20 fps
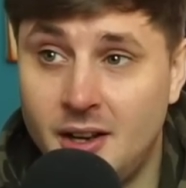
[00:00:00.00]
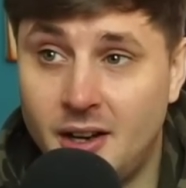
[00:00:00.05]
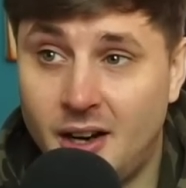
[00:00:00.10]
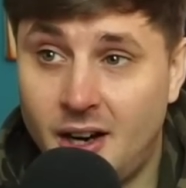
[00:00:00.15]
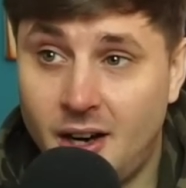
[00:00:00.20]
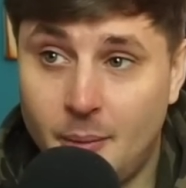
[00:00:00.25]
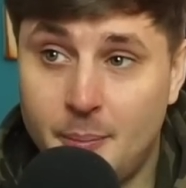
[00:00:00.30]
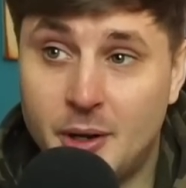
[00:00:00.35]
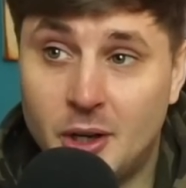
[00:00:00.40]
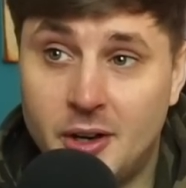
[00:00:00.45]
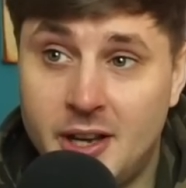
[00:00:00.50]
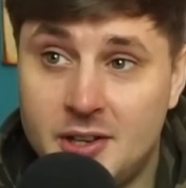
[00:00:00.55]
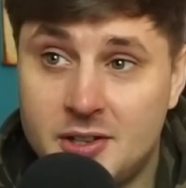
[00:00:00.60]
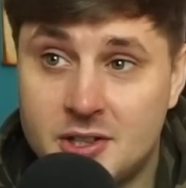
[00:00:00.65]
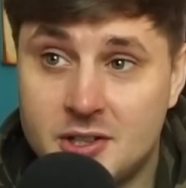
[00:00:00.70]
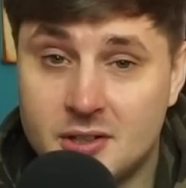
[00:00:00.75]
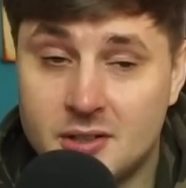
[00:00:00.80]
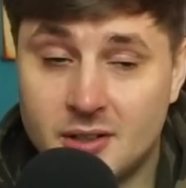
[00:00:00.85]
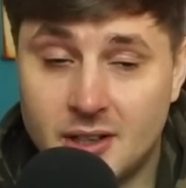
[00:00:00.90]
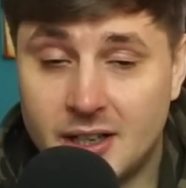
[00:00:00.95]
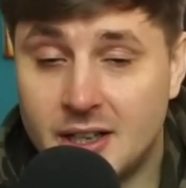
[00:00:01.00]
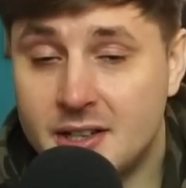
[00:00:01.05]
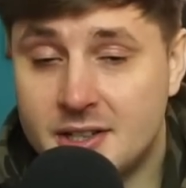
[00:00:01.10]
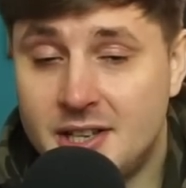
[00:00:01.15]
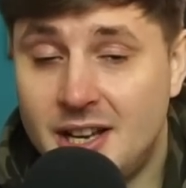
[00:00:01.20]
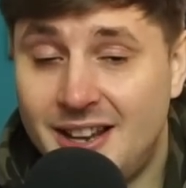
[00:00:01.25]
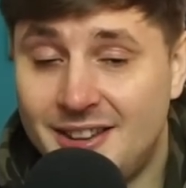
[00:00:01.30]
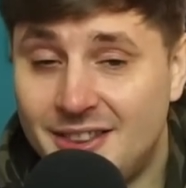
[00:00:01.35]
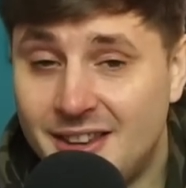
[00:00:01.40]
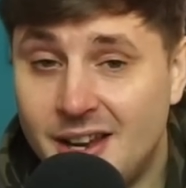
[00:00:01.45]
I'll be honest, like I
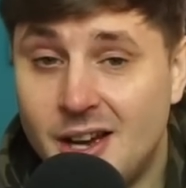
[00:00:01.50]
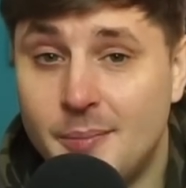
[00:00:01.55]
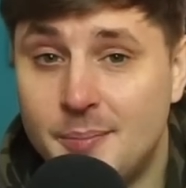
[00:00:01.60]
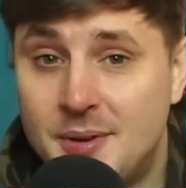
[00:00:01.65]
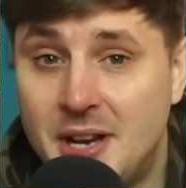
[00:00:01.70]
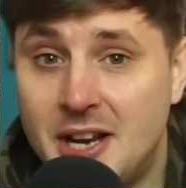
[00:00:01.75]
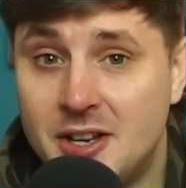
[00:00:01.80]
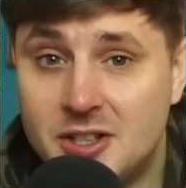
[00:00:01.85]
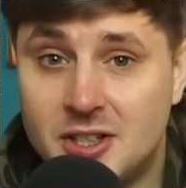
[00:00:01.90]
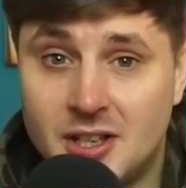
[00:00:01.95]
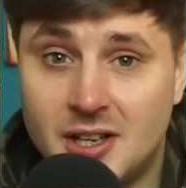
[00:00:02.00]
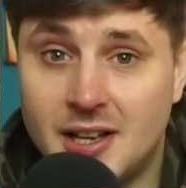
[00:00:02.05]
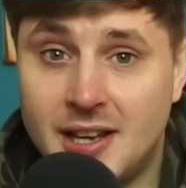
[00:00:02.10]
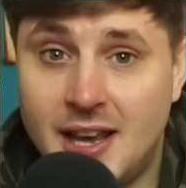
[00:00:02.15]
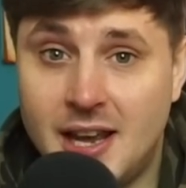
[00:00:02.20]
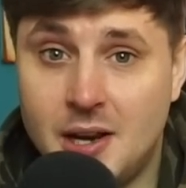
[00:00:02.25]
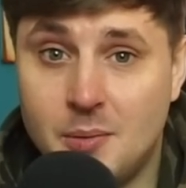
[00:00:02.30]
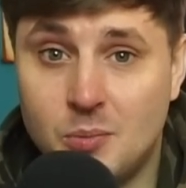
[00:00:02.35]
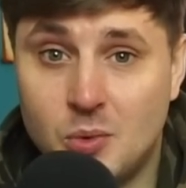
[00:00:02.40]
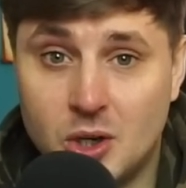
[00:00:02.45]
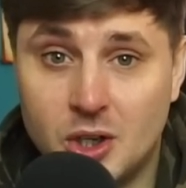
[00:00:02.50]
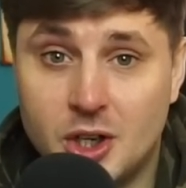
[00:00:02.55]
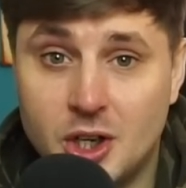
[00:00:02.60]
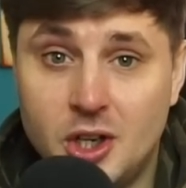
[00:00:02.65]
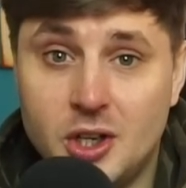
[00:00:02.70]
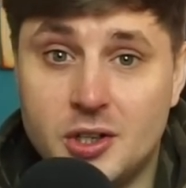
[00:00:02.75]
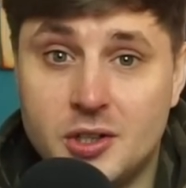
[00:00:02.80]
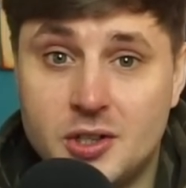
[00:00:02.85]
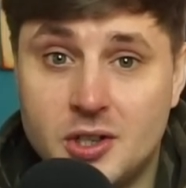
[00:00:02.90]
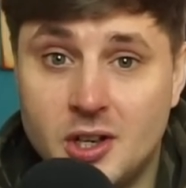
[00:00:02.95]
said, the updates to the game were
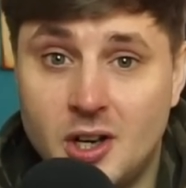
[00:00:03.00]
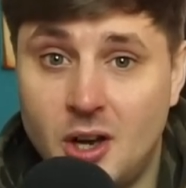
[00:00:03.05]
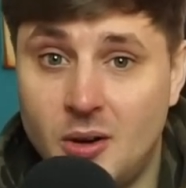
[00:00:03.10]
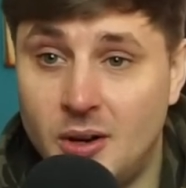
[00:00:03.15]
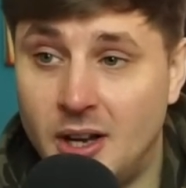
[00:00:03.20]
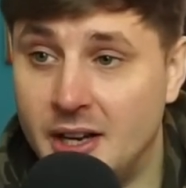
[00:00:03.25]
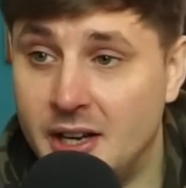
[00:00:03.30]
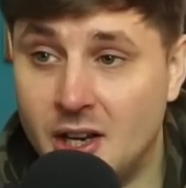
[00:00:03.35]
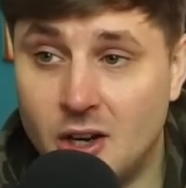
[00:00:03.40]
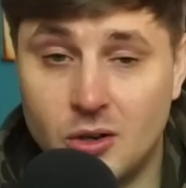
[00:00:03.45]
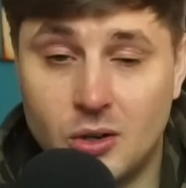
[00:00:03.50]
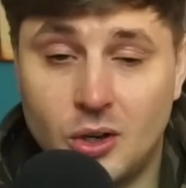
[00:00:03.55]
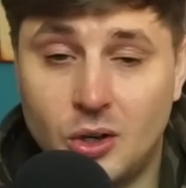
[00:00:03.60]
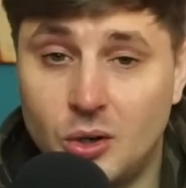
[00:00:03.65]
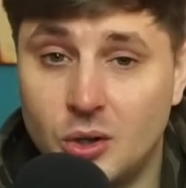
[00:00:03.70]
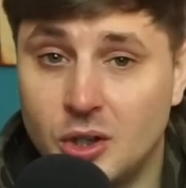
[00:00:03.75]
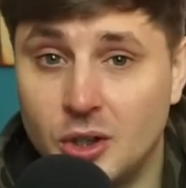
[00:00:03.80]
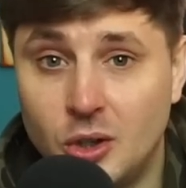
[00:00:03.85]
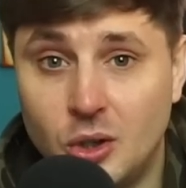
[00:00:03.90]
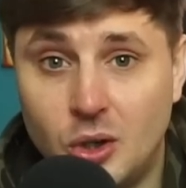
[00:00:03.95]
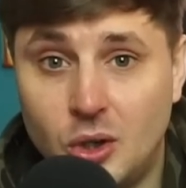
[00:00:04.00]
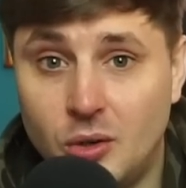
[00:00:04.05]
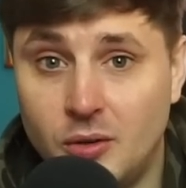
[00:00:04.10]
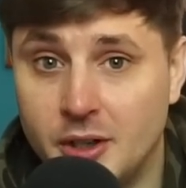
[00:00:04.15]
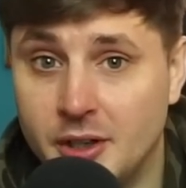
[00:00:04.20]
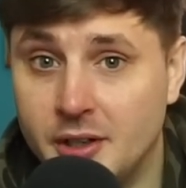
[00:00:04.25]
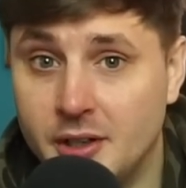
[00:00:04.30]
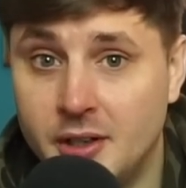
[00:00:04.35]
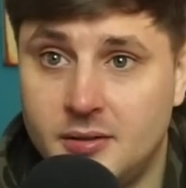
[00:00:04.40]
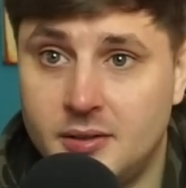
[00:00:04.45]
good, you know, like the Encore
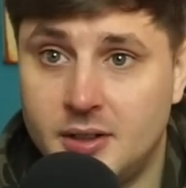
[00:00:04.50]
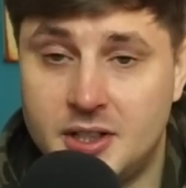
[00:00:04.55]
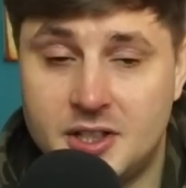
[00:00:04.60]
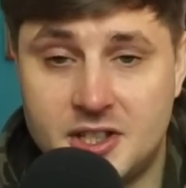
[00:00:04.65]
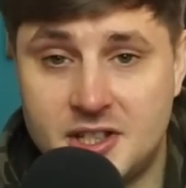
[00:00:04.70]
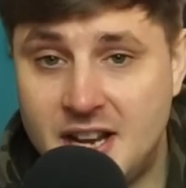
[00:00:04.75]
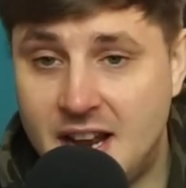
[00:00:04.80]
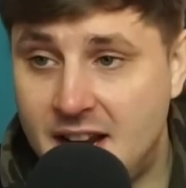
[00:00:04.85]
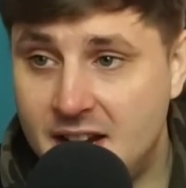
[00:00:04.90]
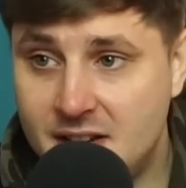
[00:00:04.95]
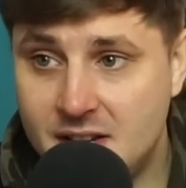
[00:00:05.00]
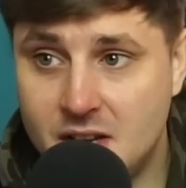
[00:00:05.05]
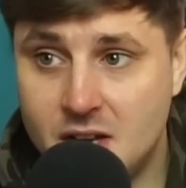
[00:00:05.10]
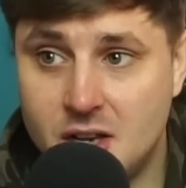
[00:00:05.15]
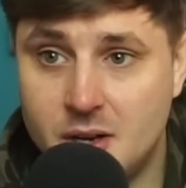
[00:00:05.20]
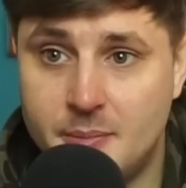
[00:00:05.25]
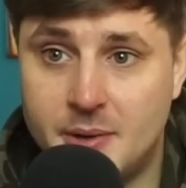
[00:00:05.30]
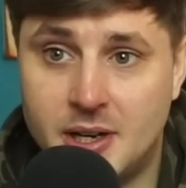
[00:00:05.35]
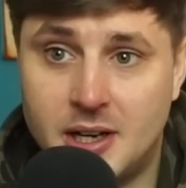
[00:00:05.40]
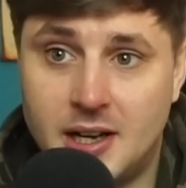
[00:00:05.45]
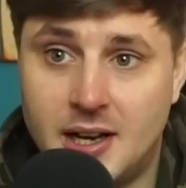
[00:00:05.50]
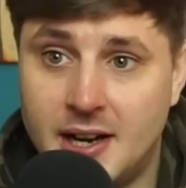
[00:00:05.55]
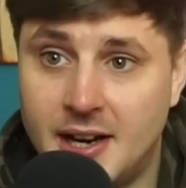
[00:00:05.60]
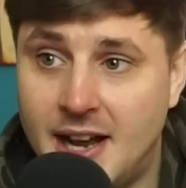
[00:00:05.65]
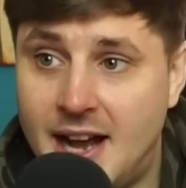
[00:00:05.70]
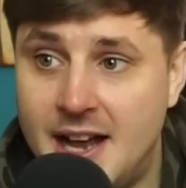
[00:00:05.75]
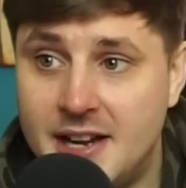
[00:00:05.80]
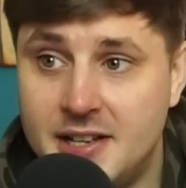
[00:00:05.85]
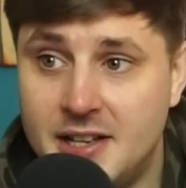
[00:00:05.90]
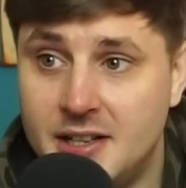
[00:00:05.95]
Galore and the stadium and like
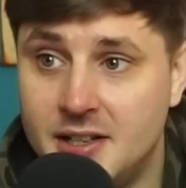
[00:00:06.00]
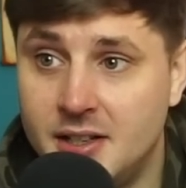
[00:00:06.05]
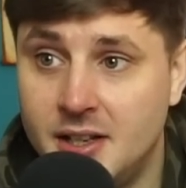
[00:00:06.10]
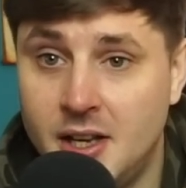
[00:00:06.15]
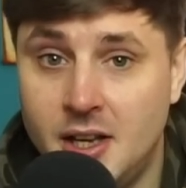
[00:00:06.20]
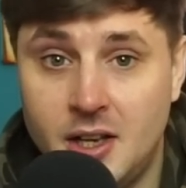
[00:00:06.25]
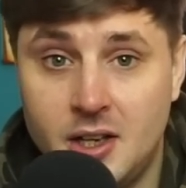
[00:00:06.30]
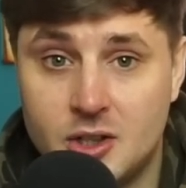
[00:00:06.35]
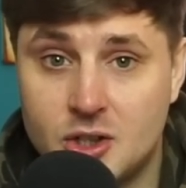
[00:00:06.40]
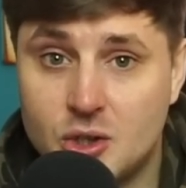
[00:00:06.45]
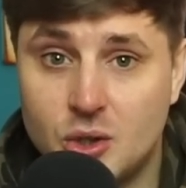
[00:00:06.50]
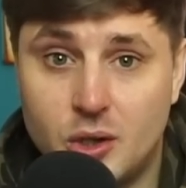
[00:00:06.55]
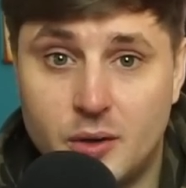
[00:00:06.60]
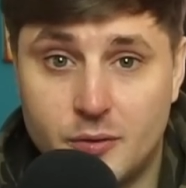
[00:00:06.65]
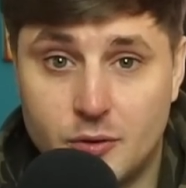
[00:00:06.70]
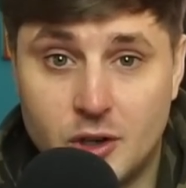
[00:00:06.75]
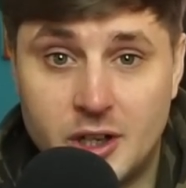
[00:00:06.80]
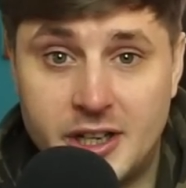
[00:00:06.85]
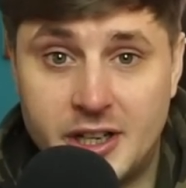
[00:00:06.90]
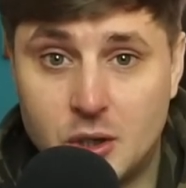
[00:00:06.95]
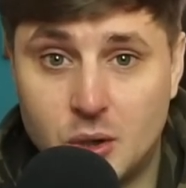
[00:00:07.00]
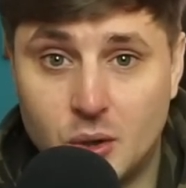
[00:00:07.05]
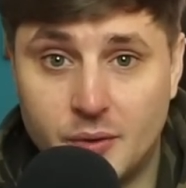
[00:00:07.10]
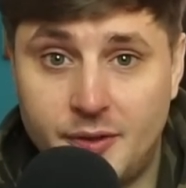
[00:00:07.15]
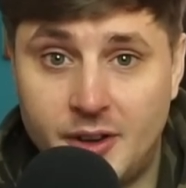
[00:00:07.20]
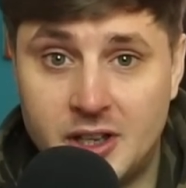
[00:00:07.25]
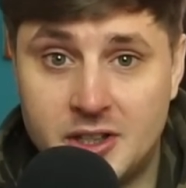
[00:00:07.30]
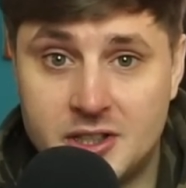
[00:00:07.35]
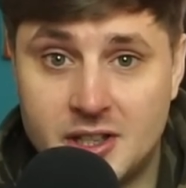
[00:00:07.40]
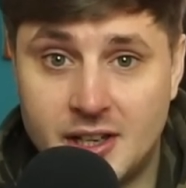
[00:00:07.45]
adding sort of really cool
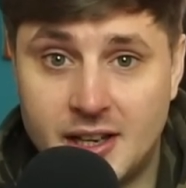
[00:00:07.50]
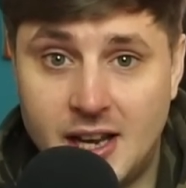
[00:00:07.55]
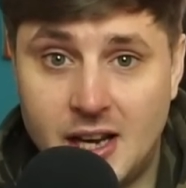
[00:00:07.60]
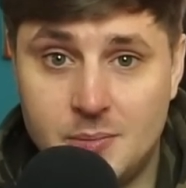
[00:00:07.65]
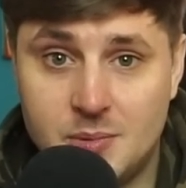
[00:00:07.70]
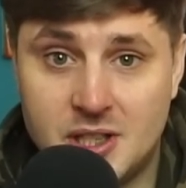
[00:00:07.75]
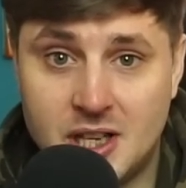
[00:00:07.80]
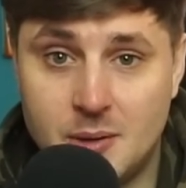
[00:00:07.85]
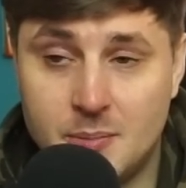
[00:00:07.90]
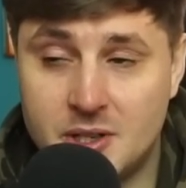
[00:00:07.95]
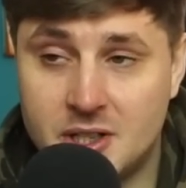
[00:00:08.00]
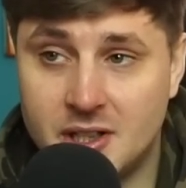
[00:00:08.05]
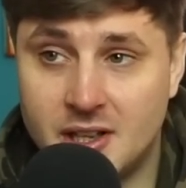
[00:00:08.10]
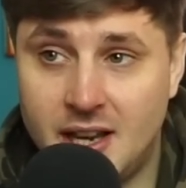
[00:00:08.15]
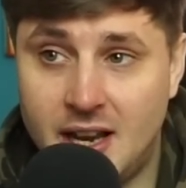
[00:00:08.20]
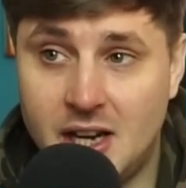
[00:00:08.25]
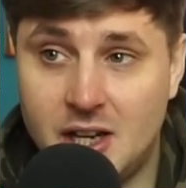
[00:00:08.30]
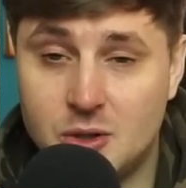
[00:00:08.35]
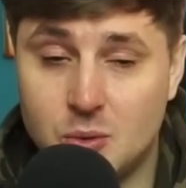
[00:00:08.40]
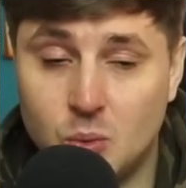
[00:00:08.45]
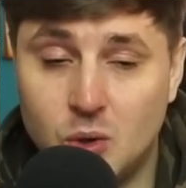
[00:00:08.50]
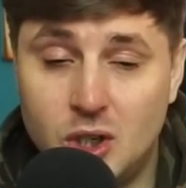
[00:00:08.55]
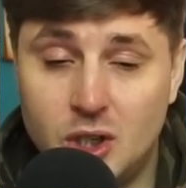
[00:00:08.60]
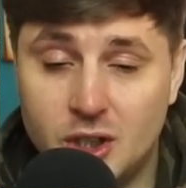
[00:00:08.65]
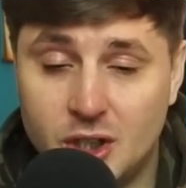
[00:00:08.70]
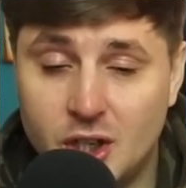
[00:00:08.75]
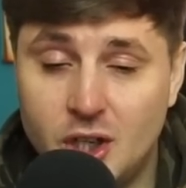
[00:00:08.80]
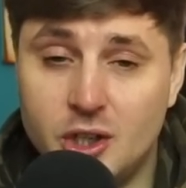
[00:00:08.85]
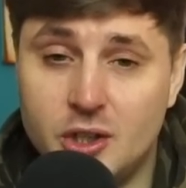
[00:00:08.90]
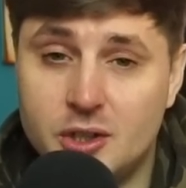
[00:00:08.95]
things in the game to keep us engaged were
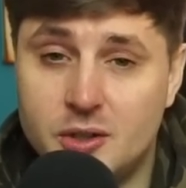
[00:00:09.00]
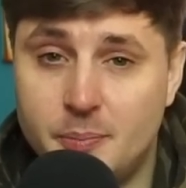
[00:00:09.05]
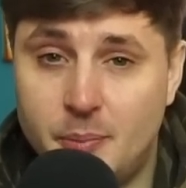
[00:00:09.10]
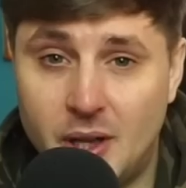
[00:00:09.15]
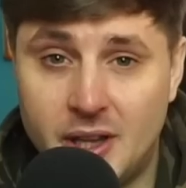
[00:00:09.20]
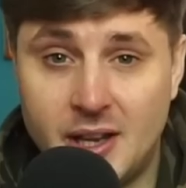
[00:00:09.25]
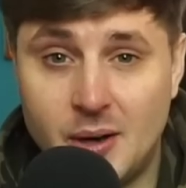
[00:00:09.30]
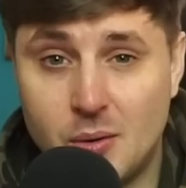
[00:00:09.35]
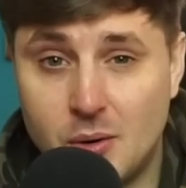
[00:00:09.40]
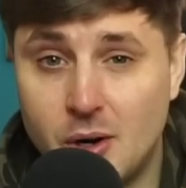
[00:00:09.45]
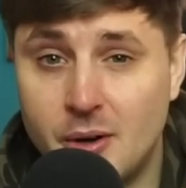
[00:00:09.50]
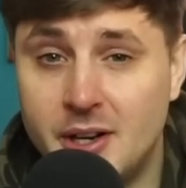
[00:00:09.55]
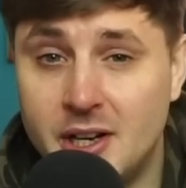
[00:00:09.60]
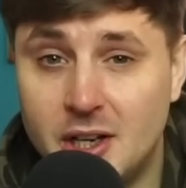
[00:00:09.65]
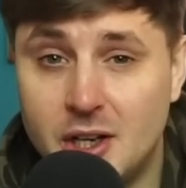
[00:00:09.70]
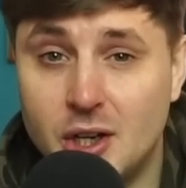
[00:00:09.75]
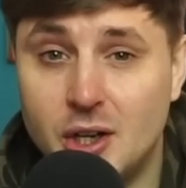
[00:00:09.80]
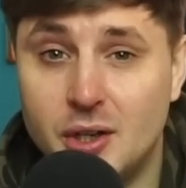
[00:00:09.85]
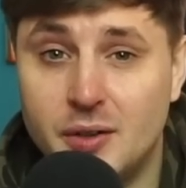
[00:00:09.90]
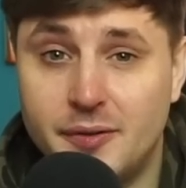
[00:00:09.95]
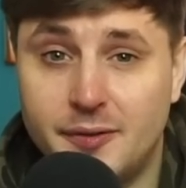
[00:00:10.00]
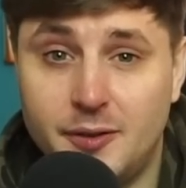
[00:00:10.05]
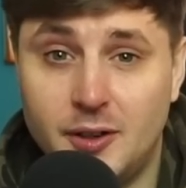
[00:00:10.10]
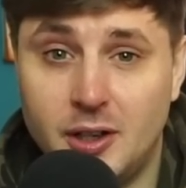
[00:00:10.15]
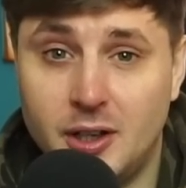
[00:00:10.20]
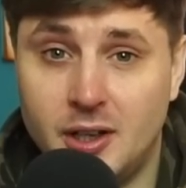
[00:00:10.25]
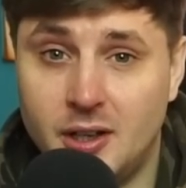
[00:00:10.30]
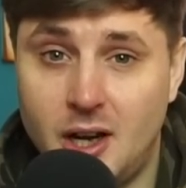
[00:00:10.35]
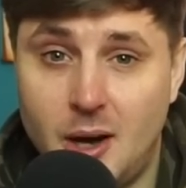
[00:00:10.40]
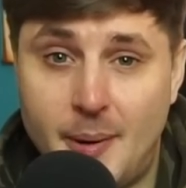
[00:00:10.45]
good, but they were only good
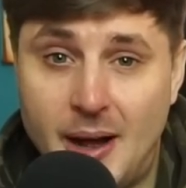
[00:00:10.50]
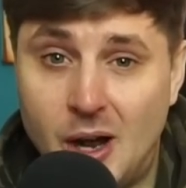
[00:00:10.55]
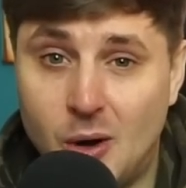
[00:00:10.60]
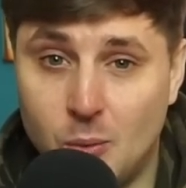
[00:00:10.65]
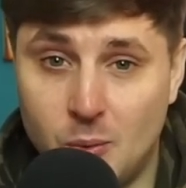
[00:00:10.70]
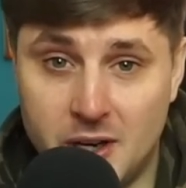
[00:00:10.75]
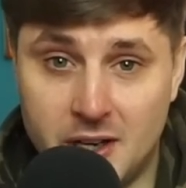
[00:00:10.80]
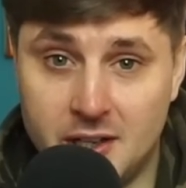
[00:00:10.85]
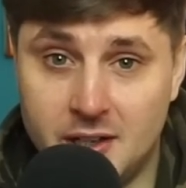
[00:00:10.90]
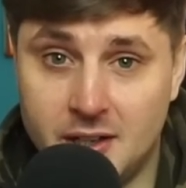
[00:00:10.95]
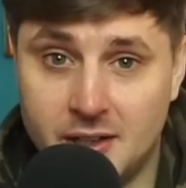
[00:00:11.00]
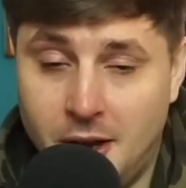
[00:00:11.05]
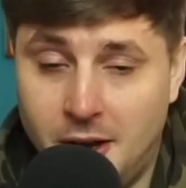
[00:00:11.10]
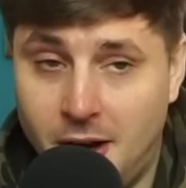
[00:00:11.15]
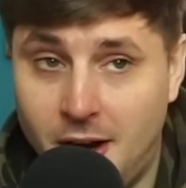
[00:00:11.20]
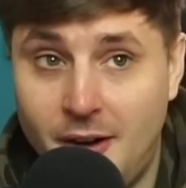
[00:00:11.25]
for about a week.